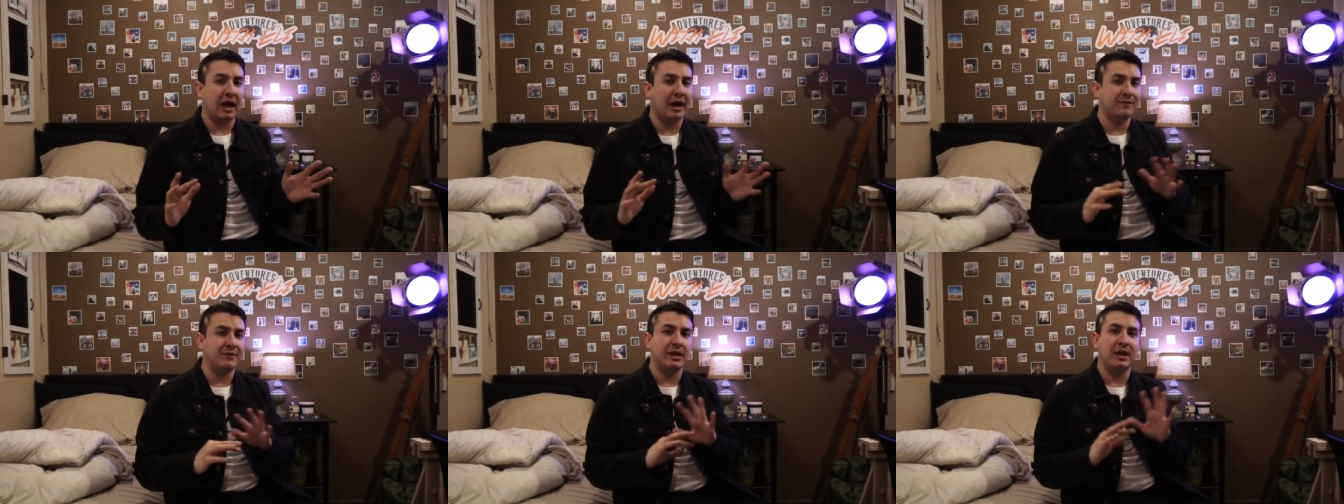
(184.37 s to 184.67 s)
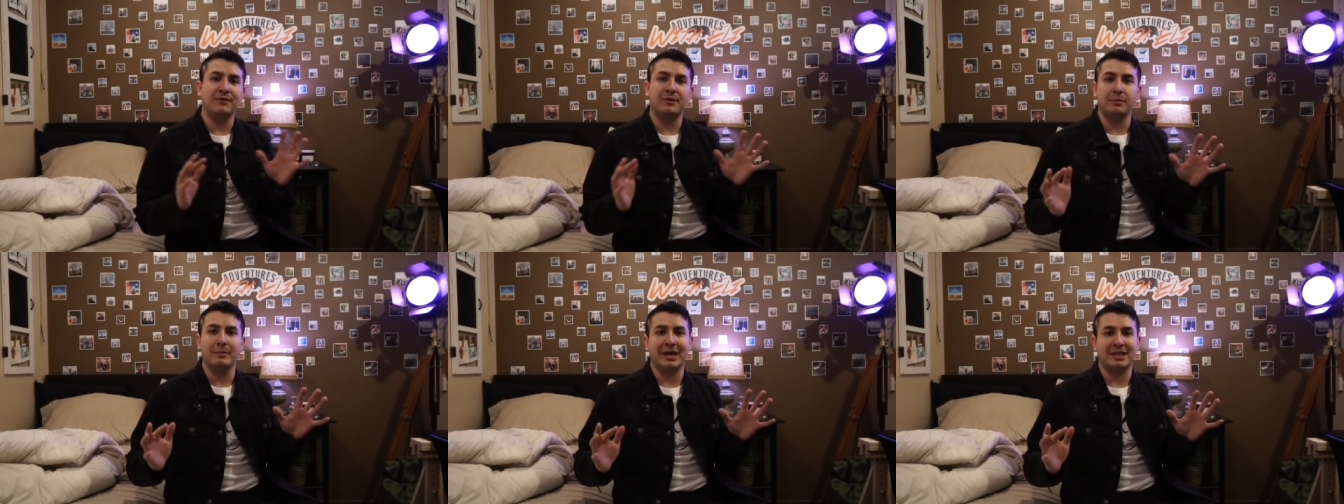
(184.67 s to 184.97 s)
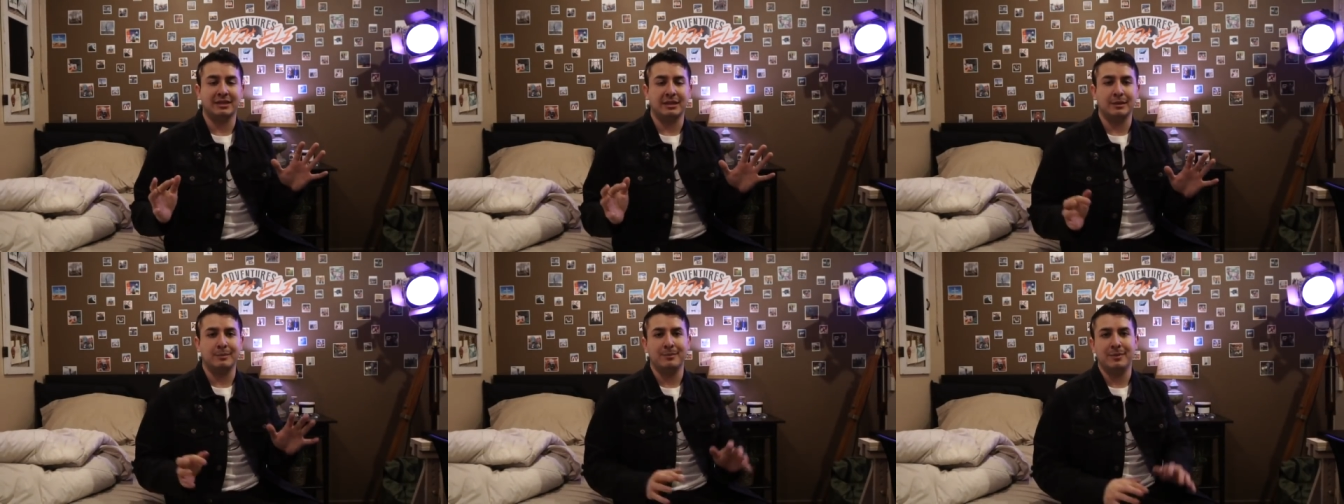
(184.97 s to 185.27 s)
I've never
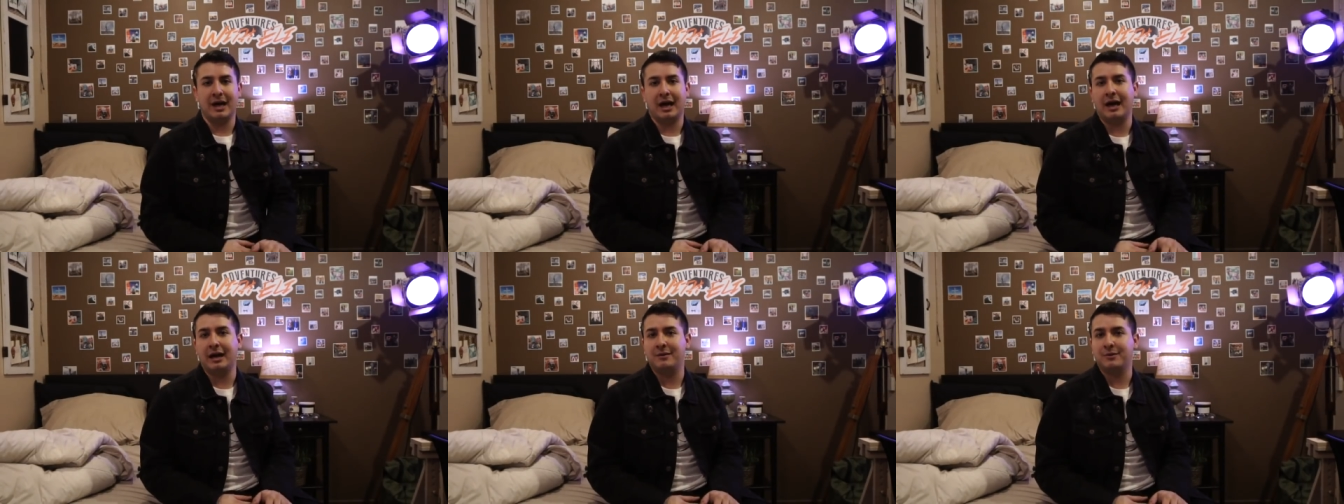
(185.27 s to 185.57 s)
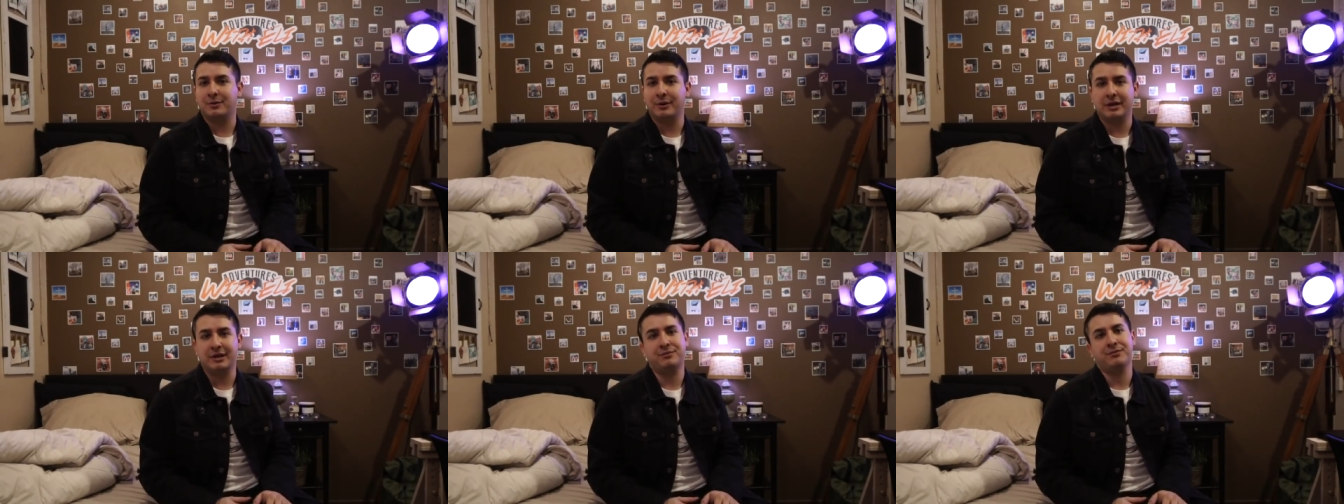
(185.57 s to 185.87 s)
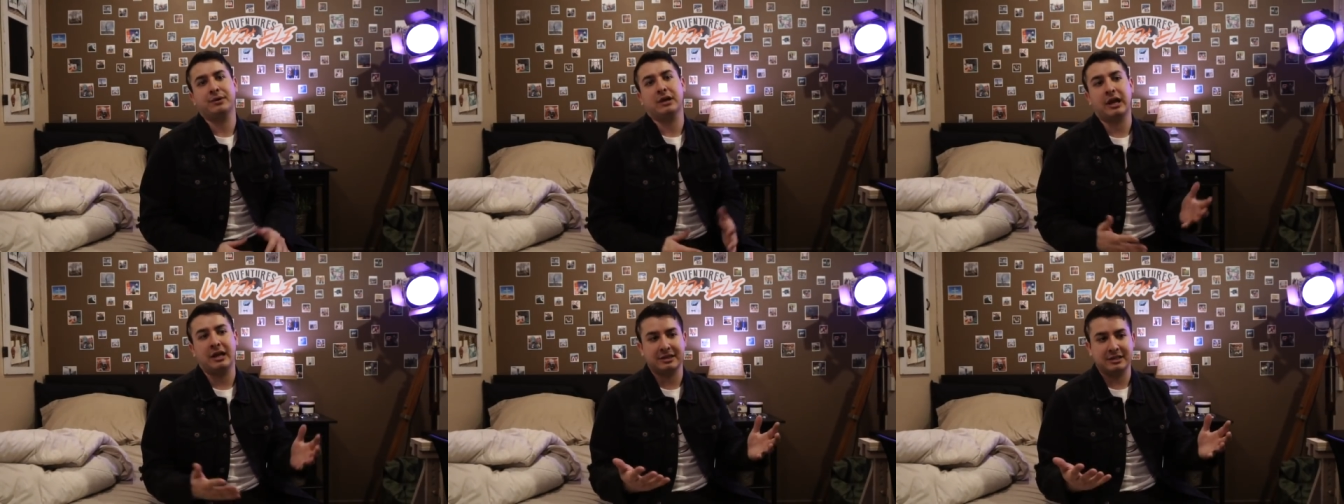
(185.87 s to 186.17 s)
met them, I already
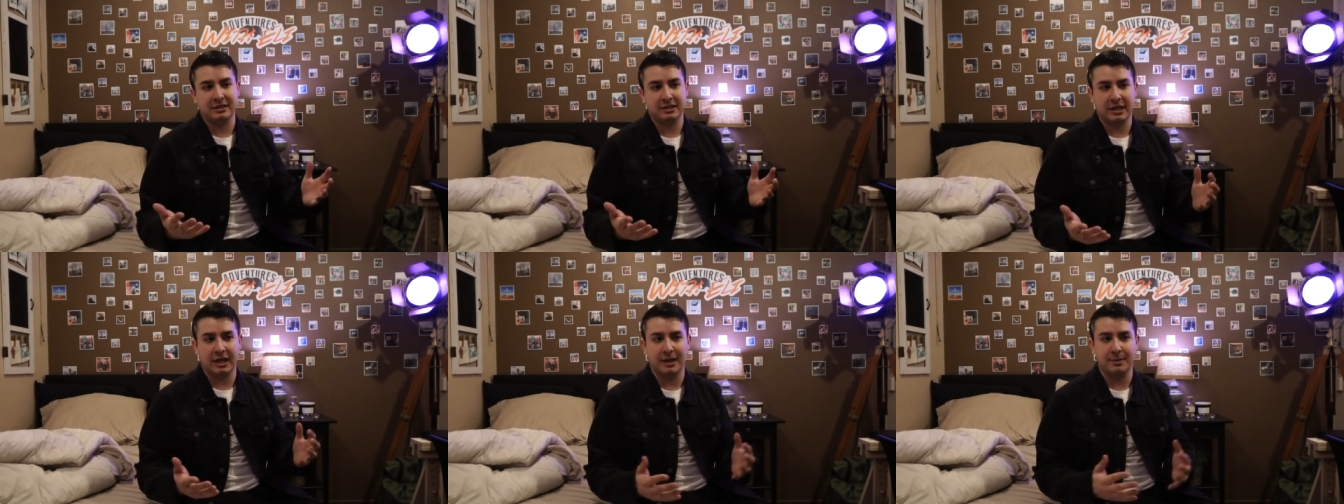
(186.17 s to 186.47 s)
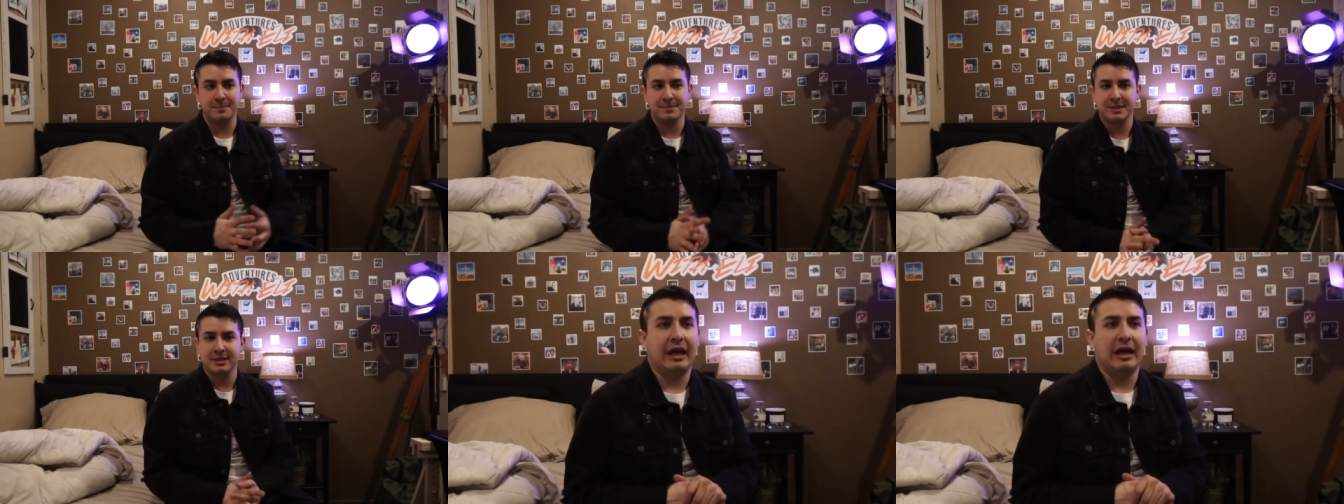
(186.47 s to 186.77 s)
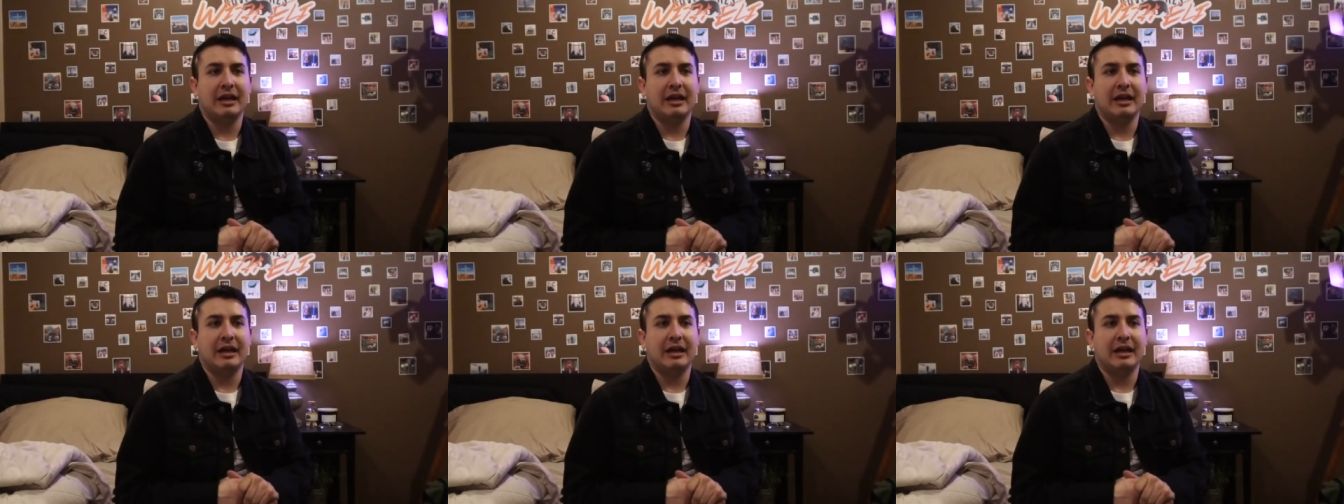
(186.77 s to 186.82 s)
forgot their names,